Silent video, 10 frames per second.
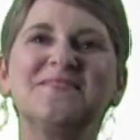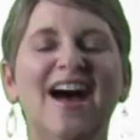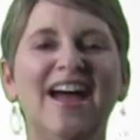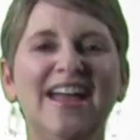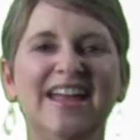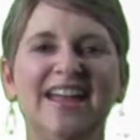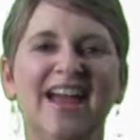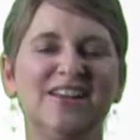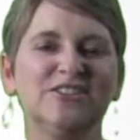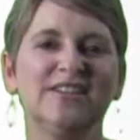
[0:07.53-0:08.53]
I
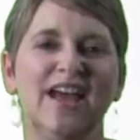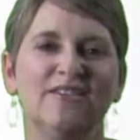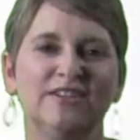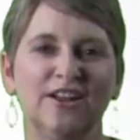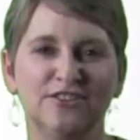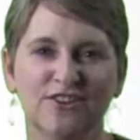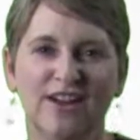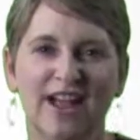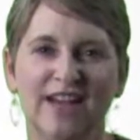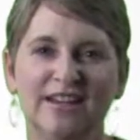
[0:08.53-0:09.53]
actually have an
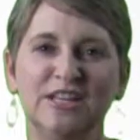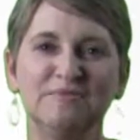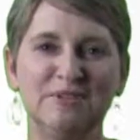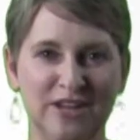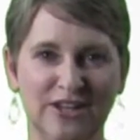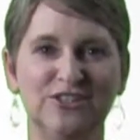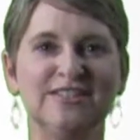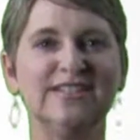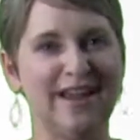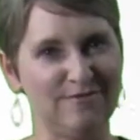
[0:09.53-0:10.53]
undergrad in
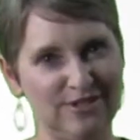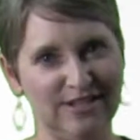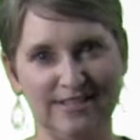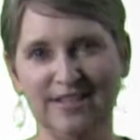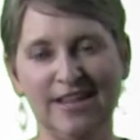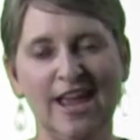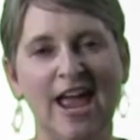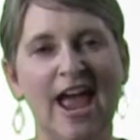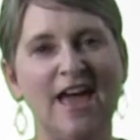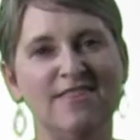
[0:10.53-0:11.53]
communications and advertising,
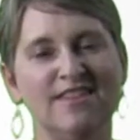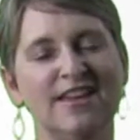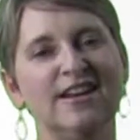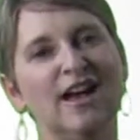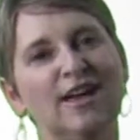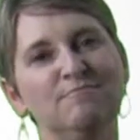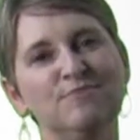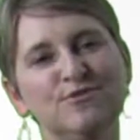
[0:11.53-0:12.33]
and then I